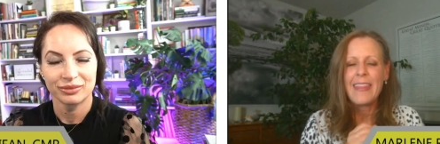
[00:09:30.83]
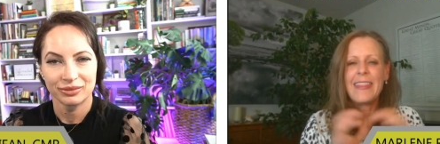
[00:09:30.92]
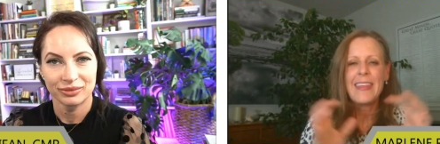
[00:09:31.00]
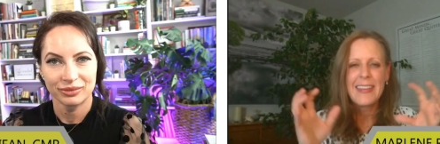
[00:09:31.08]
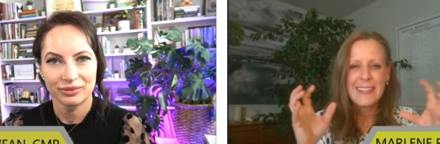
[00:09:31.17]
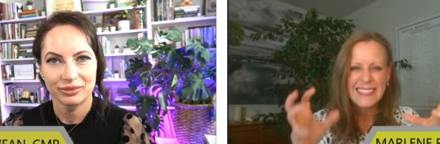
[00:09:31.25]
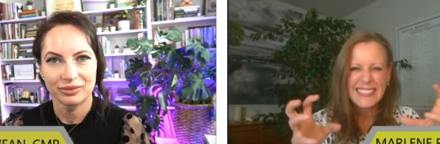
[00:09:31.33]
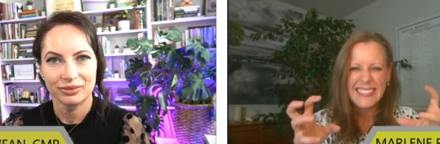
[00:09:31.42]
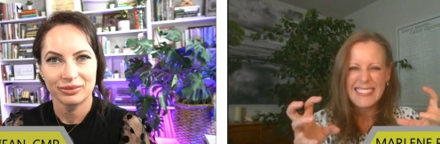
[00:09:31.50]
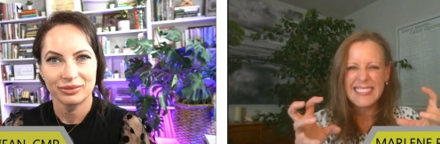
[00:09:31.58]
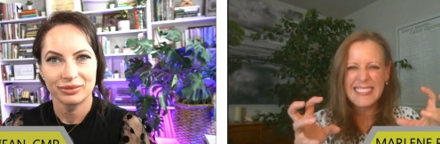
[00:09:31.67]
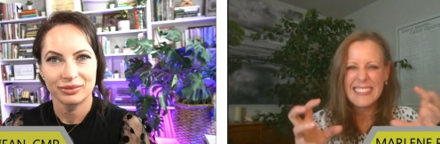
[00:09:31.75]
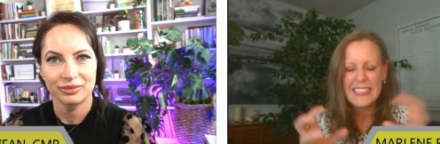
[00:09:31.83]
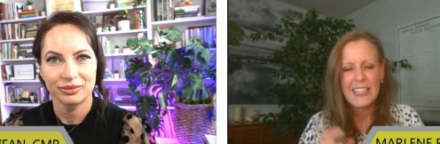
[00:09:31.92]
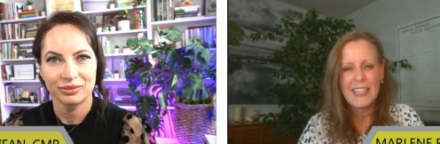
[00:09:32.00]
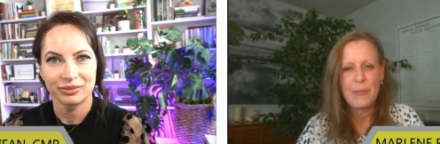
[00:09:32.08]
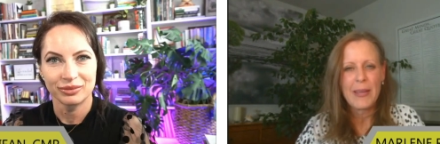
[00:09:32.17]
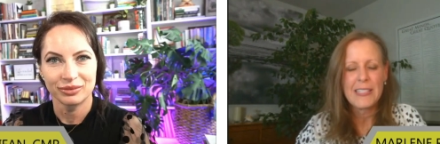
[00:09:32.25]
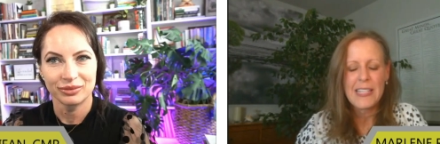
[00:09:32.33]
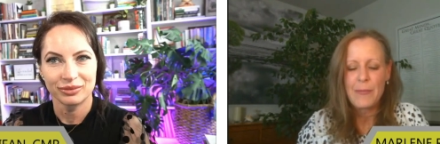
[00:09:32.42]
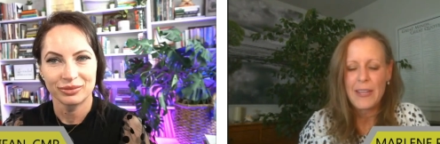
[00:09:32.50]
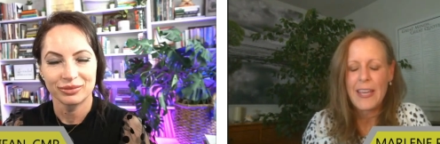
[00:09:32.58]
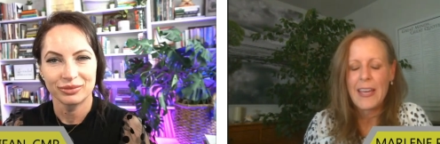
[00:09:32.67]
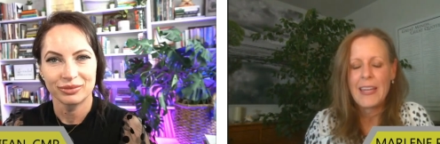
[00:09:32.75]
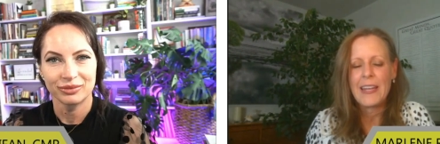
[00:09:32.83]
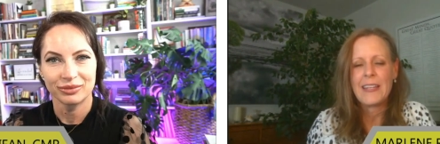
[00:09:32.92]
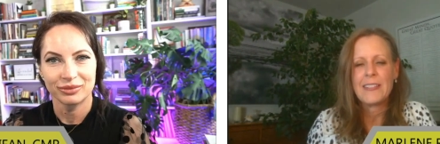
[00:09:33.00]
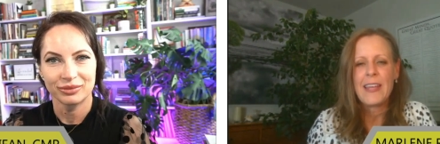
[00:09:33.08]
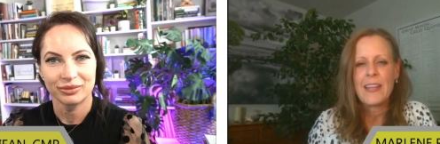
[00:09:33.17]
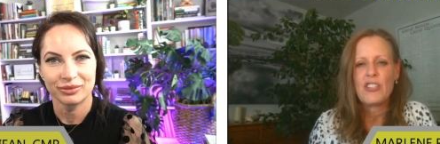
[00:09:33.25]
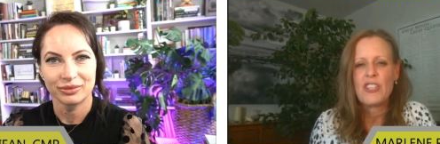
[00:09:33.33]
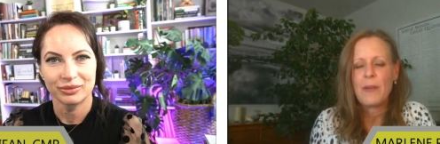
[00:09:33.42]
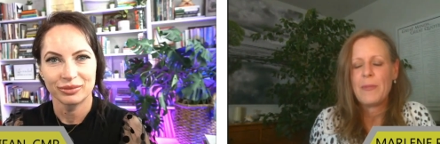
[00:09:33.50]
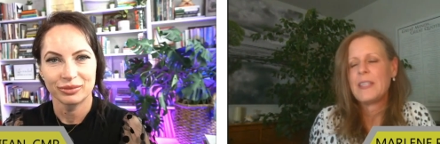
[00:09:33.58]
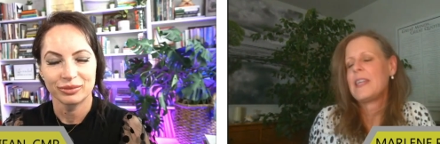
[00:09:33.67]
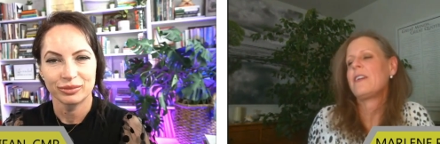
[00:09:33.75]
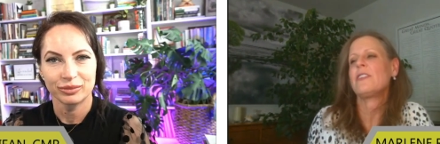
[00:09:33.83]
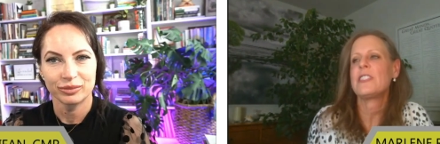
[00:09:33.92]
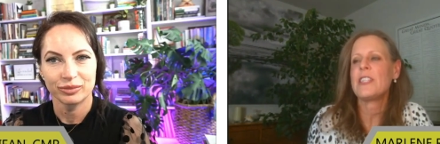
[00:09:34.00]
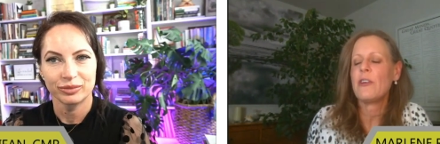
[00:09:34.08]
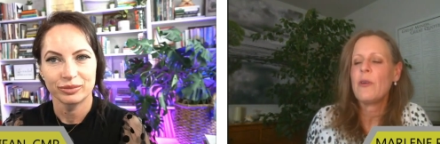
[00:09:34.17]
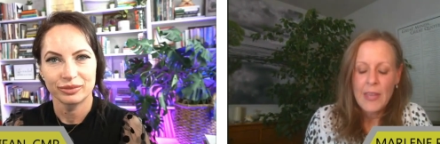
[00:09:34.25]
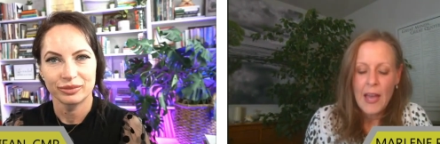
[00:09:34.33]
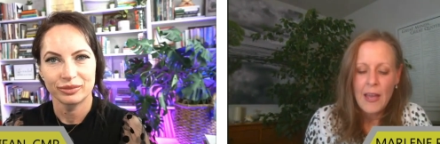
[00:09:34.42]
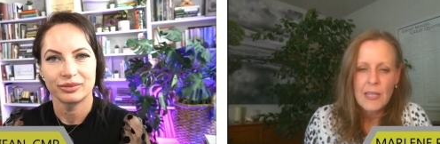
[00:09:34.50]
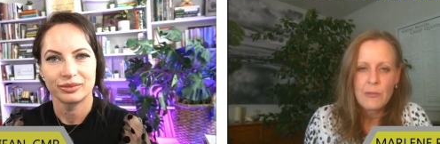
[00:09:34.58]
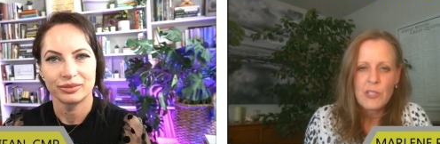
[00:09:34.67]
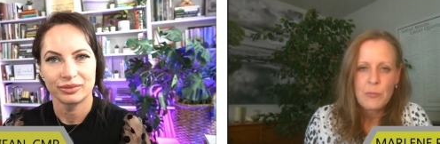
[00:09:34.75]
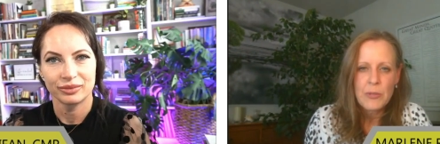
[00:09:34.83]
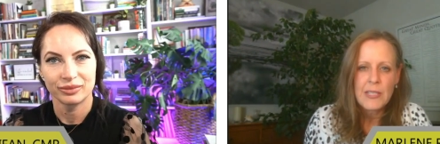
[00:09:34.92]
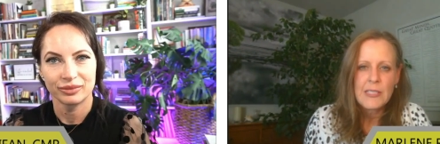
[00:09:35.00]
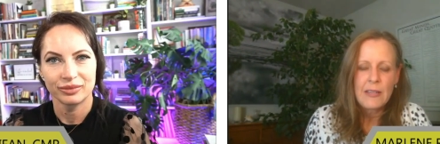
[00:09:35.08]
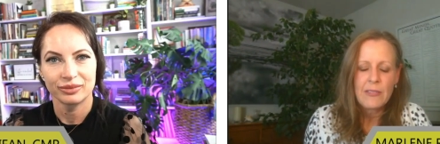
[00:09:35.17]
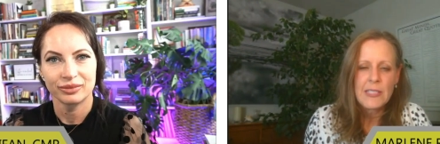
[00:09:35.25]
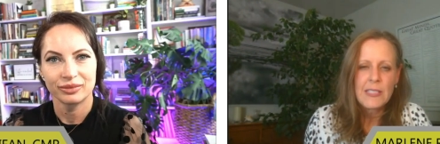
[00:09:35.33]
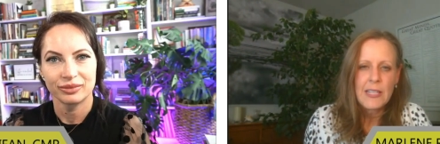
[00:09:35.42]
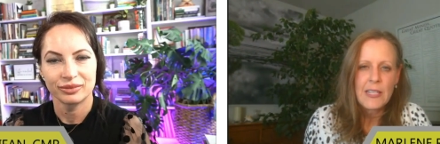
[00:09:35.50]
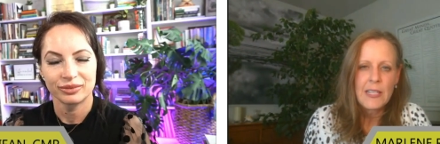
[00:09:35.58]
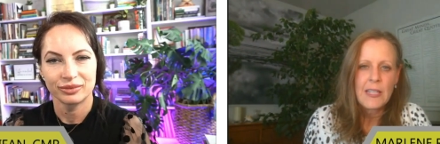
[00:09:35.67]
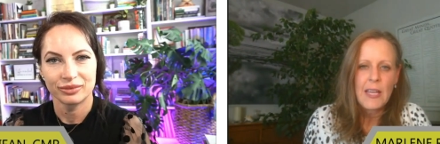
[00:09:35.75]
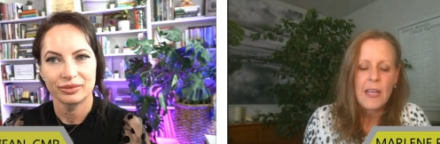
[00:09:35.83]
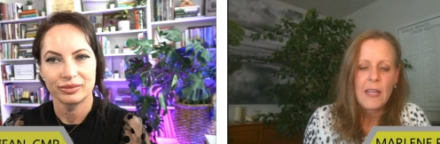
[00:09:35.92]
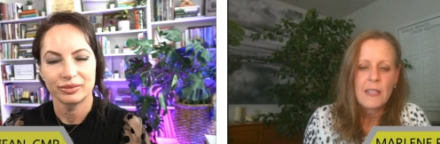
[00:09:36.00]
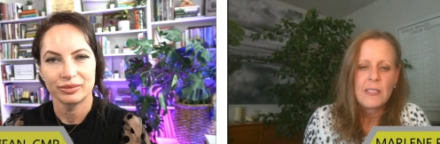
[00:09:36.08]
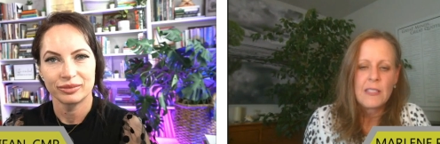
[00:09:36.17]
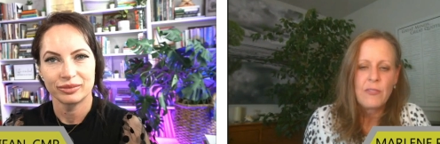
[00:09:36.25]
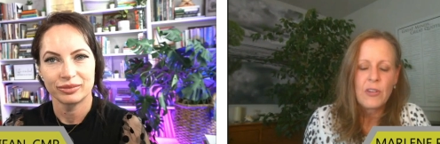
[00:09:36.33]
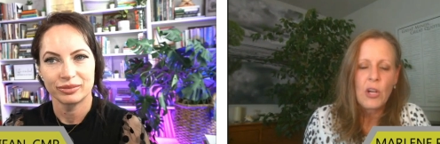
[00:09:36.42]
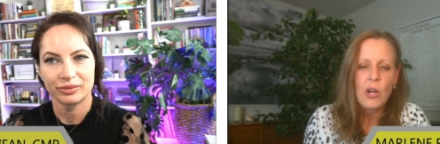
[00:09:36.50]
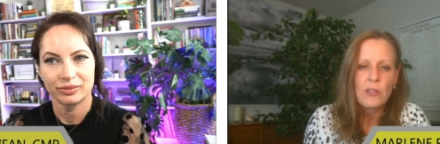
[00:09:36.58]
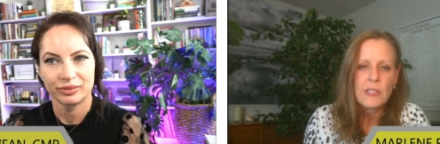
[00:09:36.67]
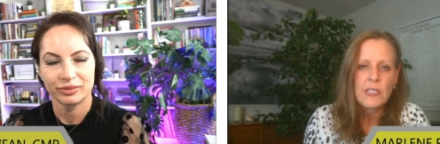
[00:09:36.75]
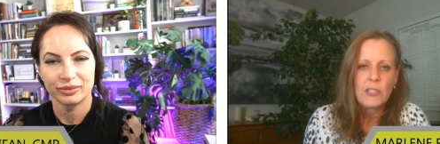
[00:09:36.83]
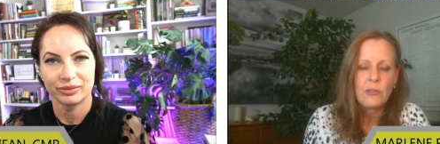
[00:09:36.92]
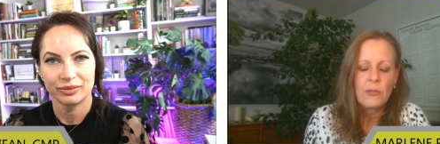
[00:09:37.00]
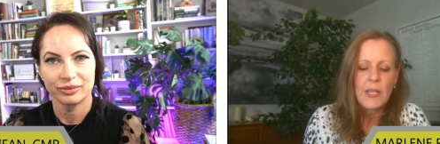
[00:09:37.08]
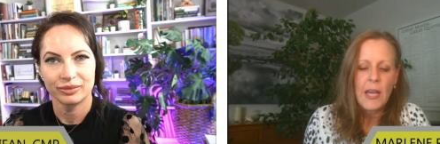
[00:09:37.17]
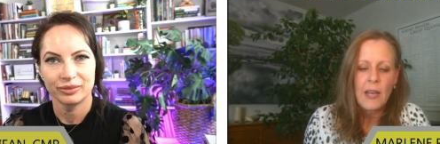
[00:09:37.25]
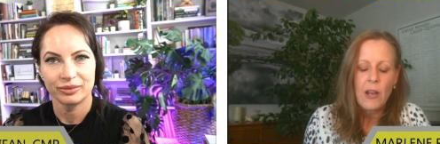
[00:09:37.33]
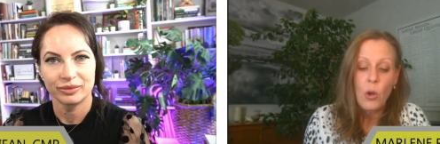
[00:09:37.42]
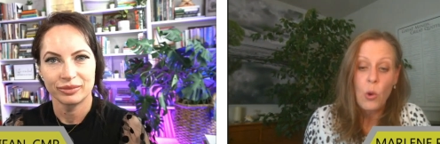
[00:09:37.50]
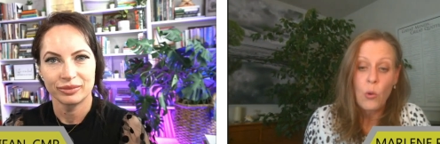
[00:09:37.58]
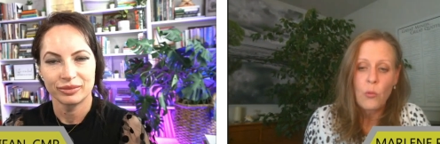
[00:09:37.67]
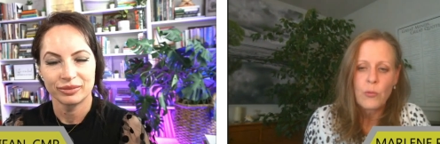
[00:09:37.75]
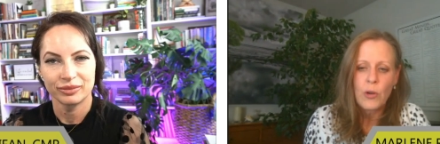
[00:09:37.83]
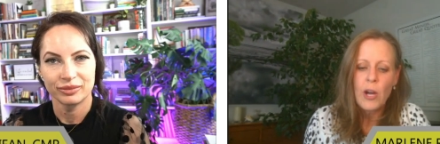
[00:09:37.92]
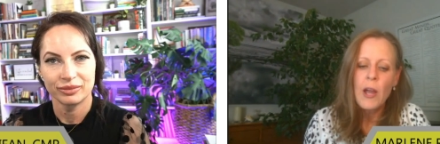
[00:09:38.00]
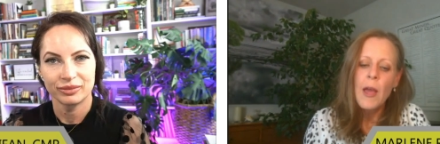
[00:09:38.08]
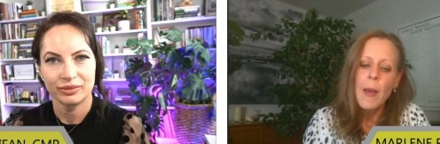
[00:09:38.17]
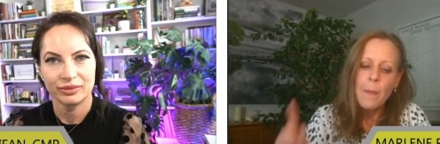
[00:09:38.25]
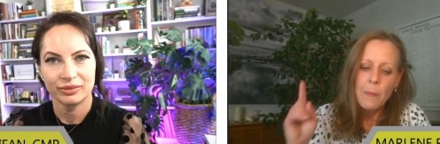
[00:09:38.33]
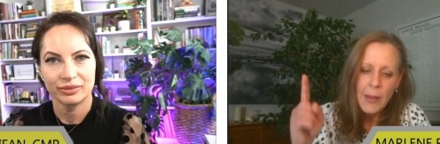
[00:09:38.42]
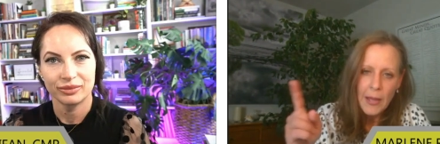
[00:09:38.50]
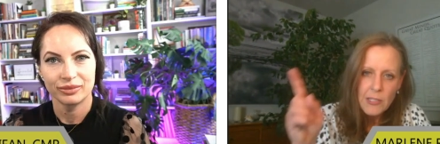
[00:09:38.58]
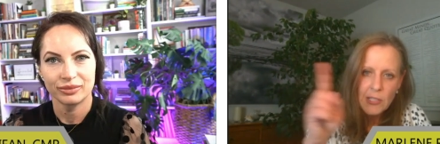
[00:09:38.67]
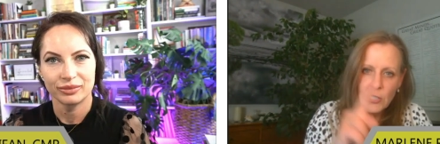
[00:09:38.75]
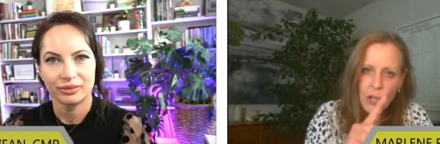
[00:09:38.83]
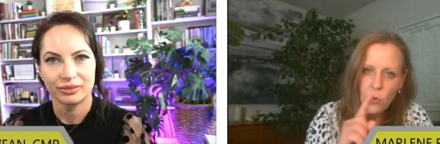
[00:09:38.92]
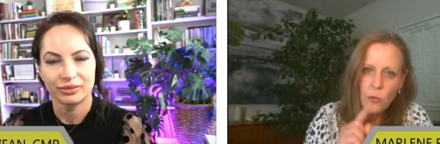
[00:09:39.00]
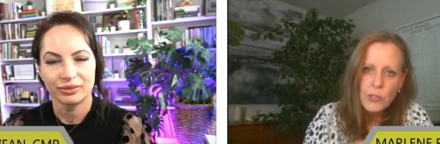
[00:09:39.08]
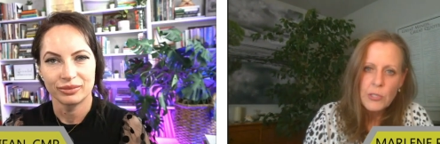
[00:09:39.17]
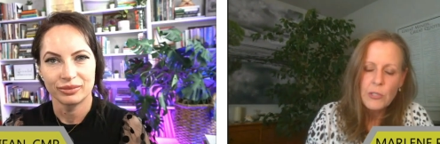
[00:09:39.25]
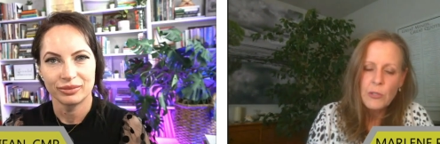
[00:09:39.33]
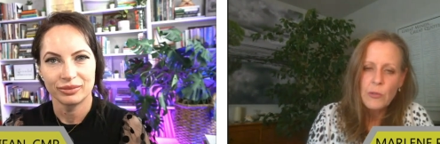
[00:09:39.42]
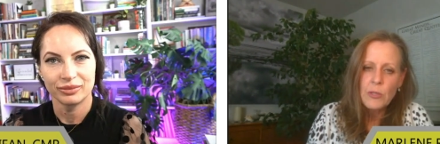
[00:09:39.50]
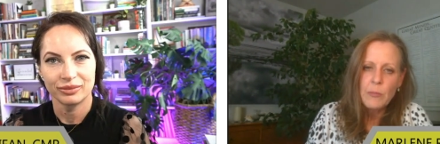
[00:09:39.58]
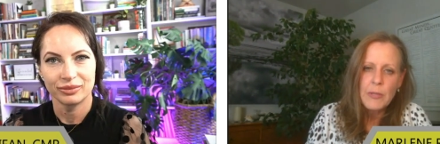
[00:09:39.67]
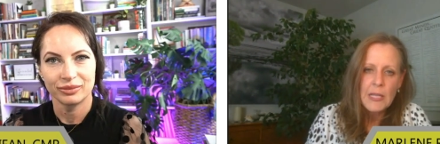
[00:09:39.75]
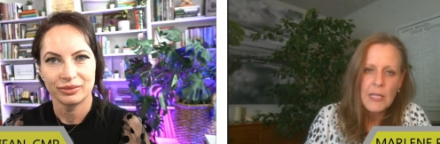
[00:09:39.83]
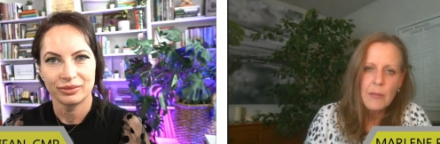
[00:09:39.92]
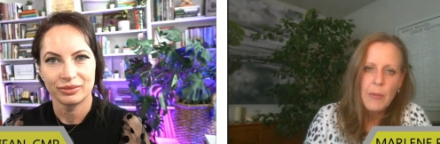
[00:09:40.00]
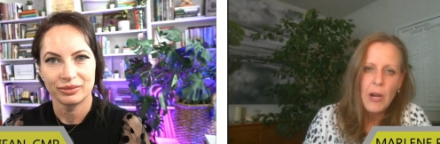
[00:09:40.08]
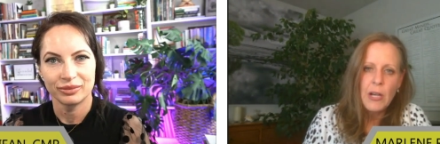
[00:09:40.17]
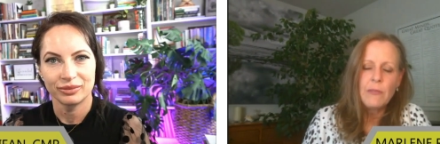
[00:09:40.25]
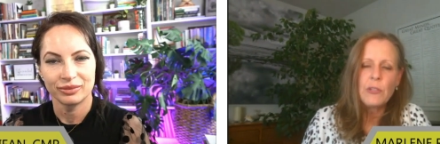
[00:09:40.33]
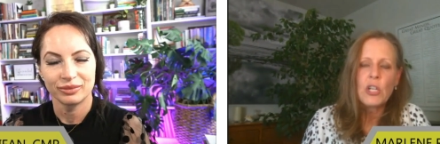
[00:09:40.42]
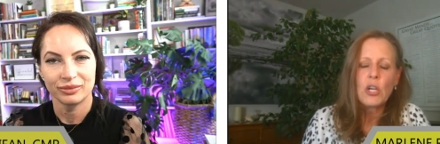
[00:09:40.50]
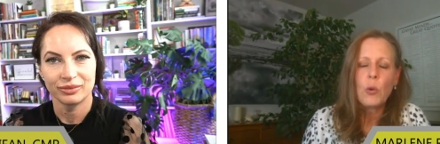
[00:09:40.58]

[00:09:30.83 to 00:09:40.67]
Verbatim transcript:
Speaker 1: and then Ah, and then the pandemic hit and, and shut me down. So yeah, it was pretty devastating and difficult to get over. But to go to the beginning part of your